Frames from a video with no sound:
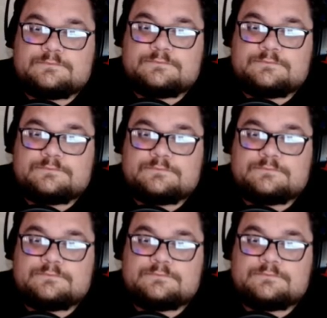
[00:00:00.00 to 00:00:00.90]

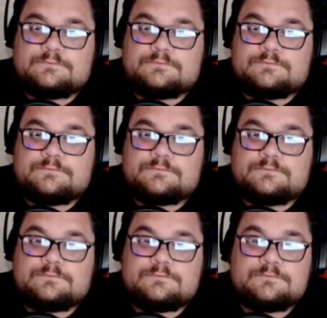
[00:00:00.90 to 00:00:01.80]

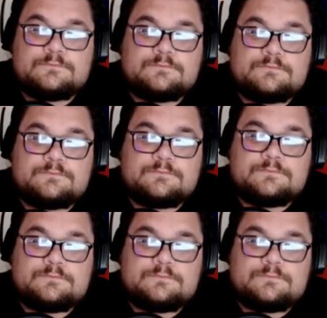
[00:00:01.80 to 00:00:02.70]

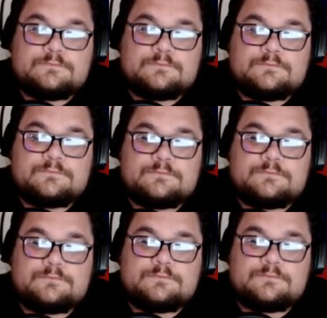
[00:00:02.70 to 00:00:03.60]

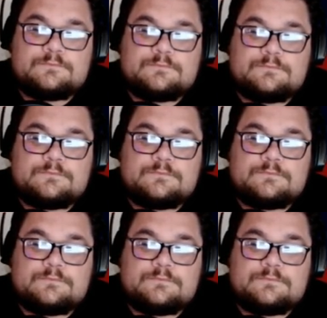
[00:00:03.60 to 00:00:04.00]
(not speaking)